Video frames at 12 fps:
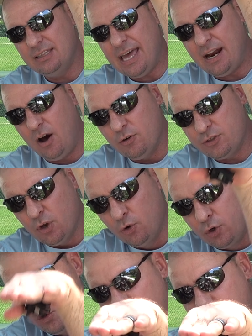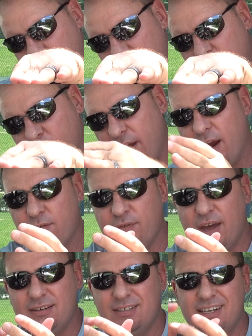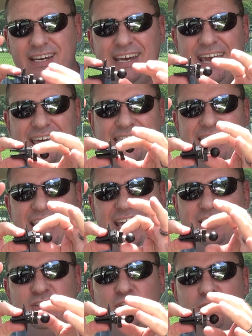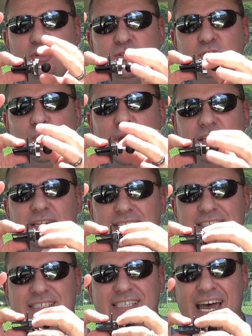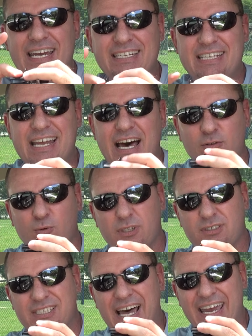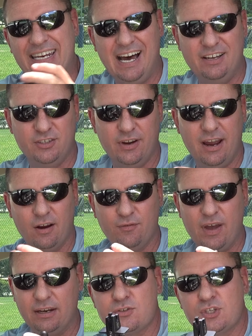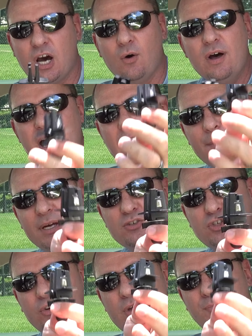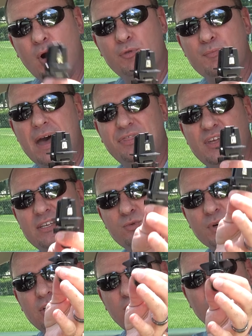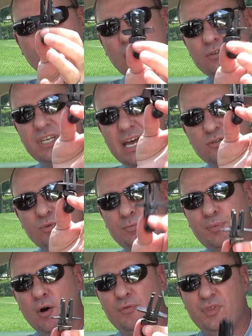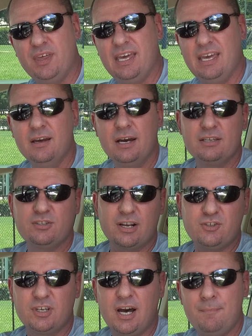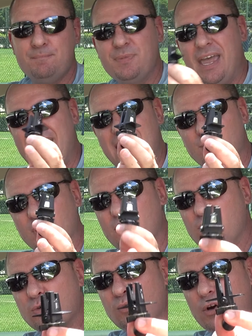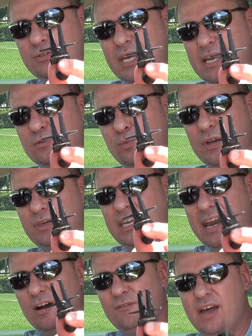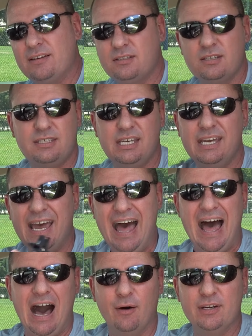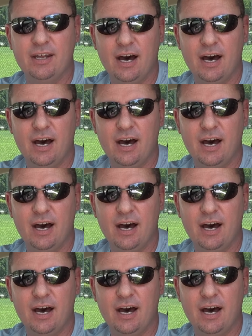that also grip your air vent, and then you use the wing nut to tighten it down real tight on your air vent. So I'm going to show you both methods. We're going to do a road test with both the suction cup and we're going to do a road test with the air vent to see how it